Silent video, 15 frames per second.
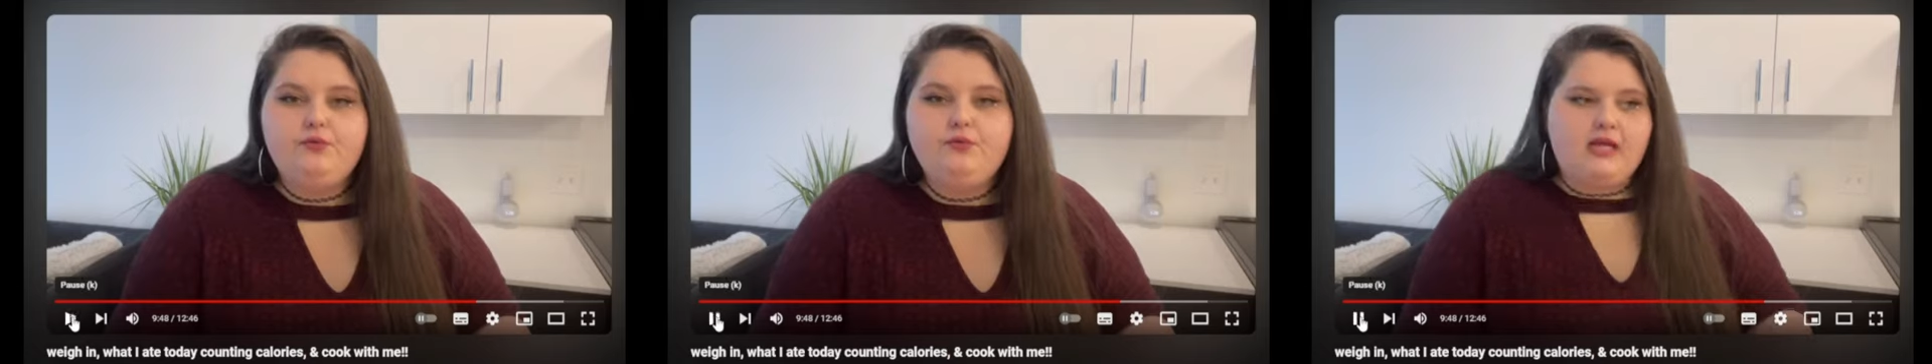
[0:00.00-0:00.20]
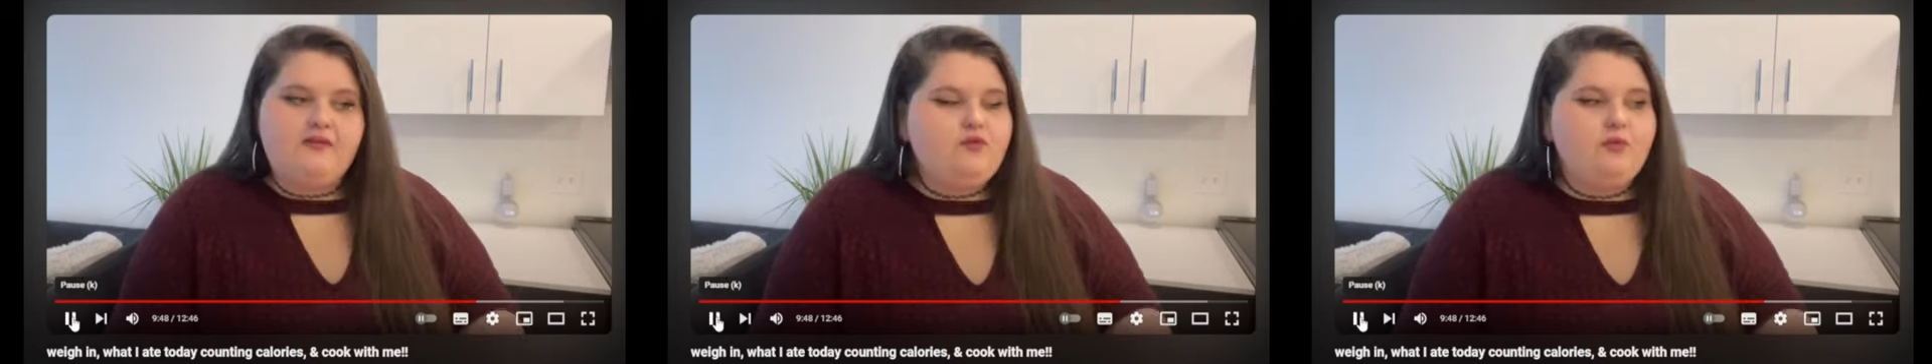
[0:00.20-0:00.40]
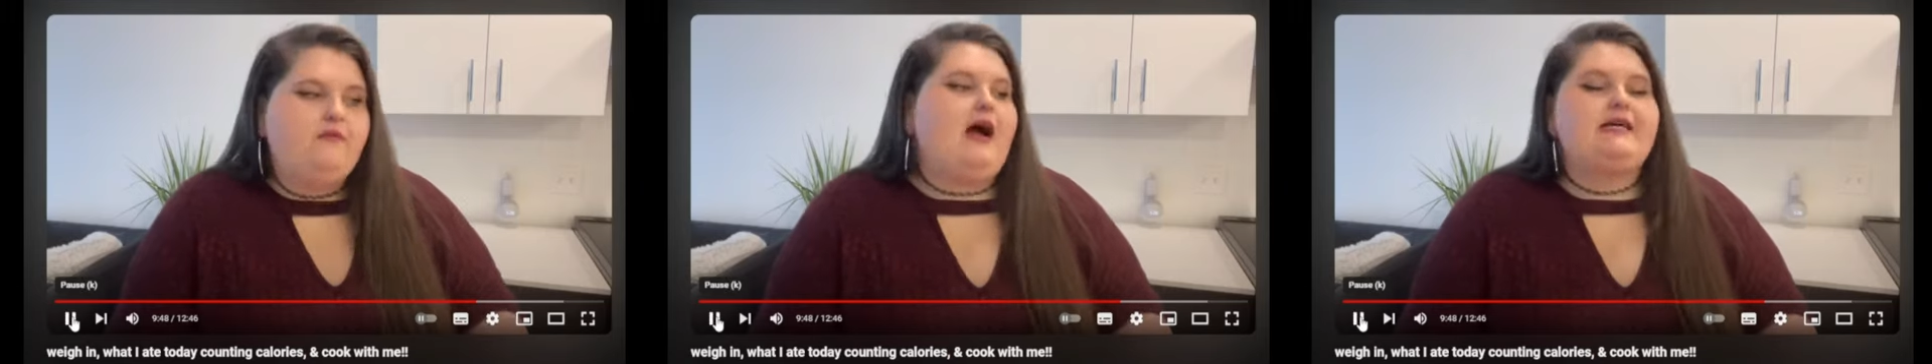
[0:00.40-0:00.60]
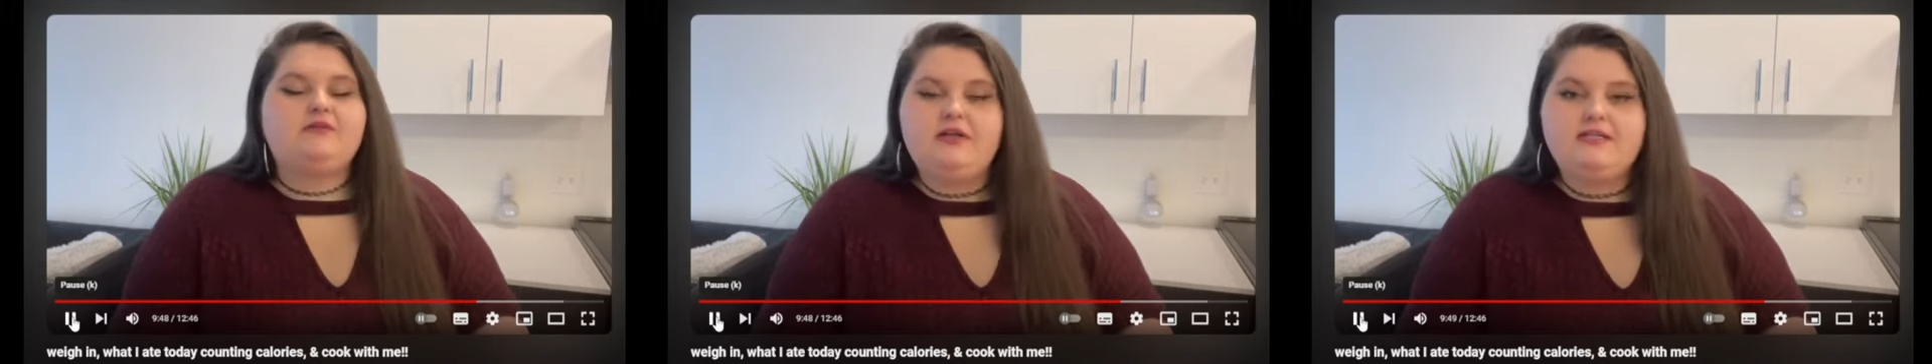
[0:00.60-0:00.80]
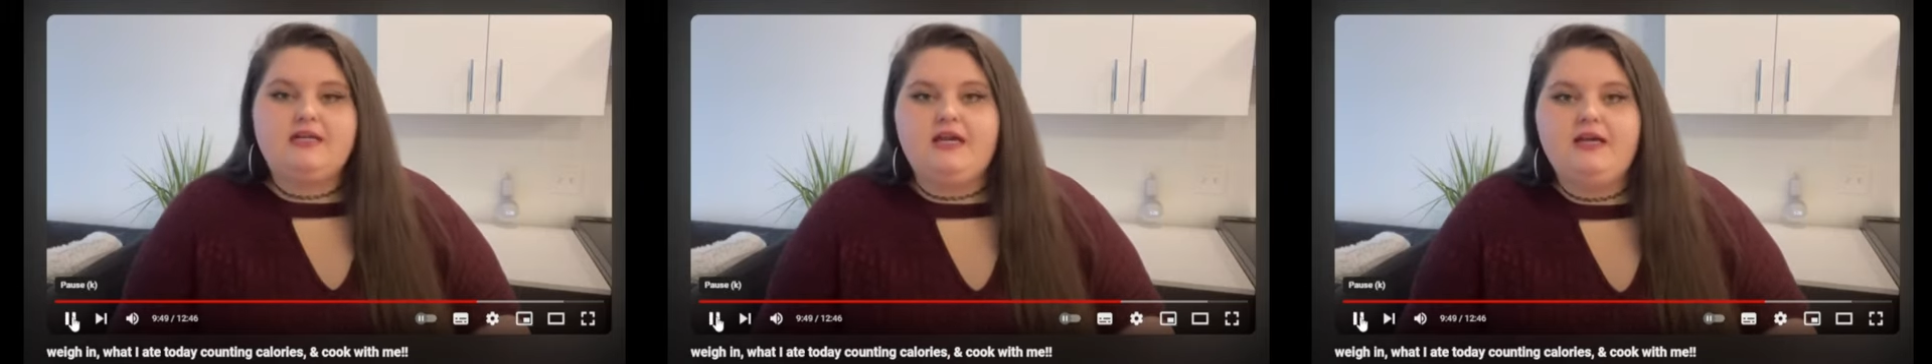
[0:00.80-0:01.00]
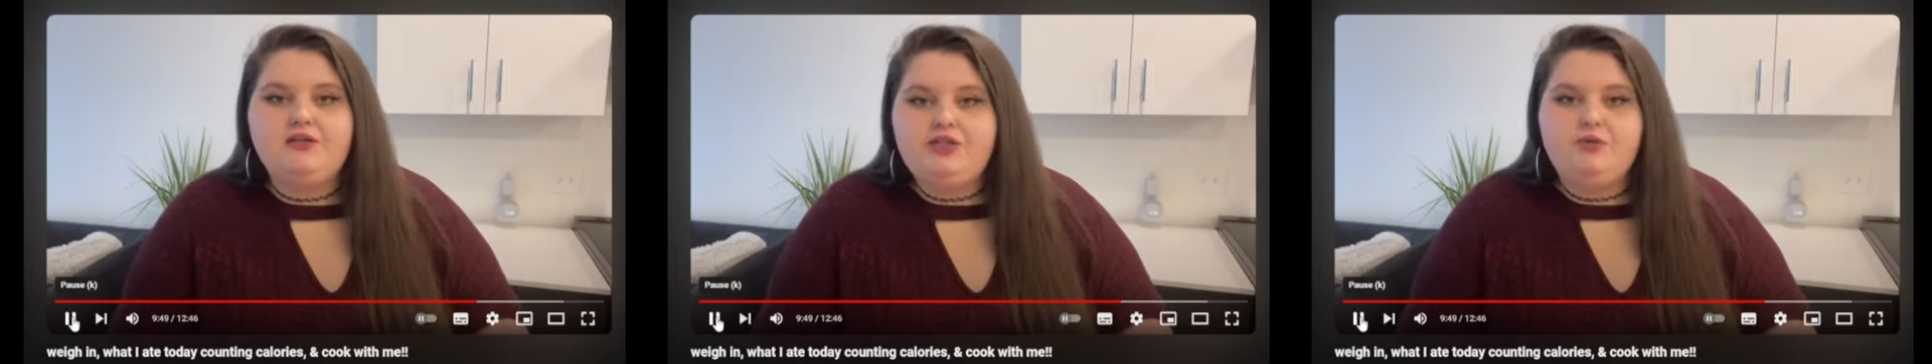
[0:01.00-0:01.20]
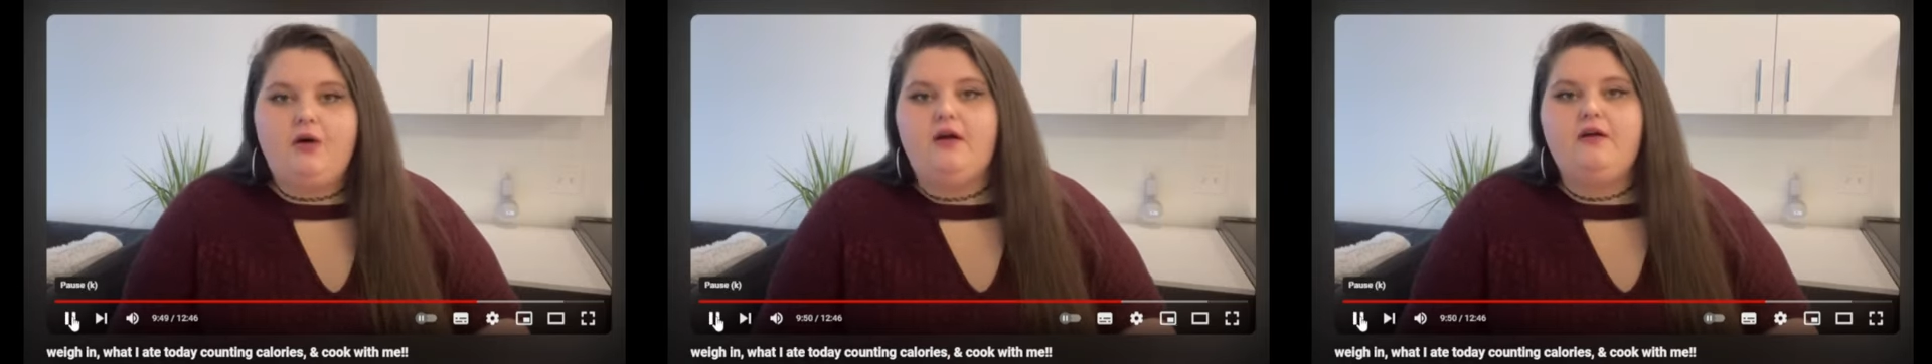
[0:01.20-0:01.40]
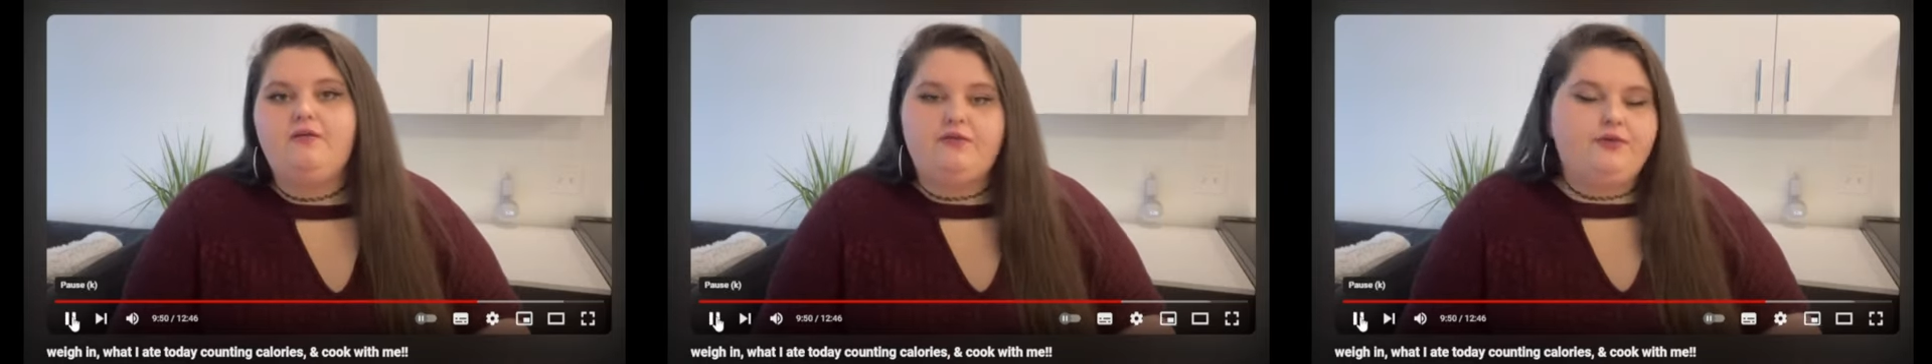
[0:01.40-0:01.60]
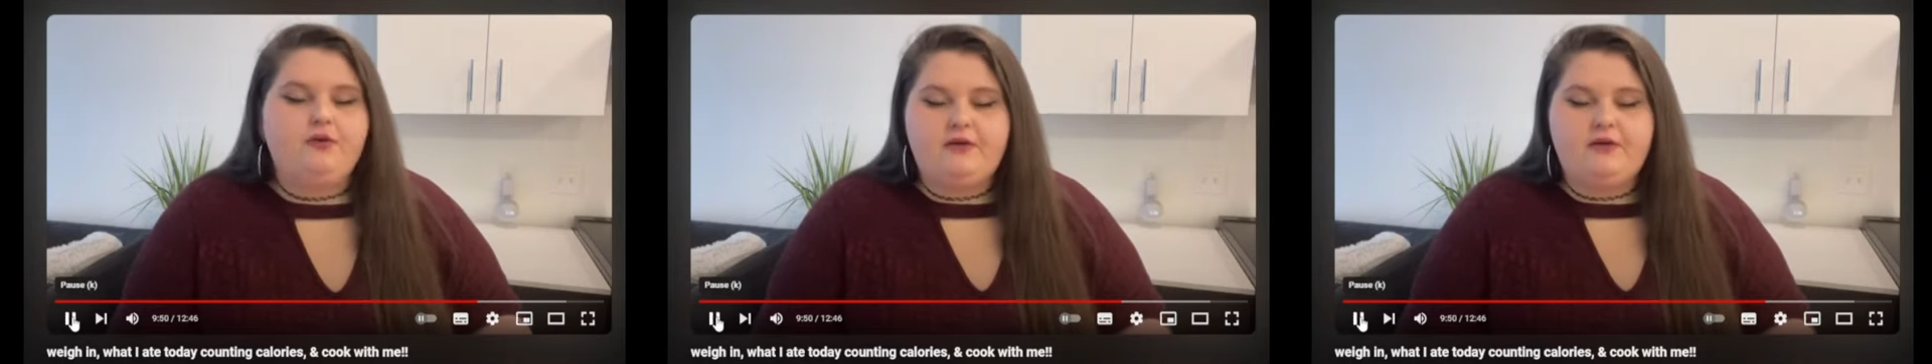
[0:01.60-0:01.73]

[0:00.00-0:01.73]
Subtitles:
If you would have asked me as a kid, do you want fruit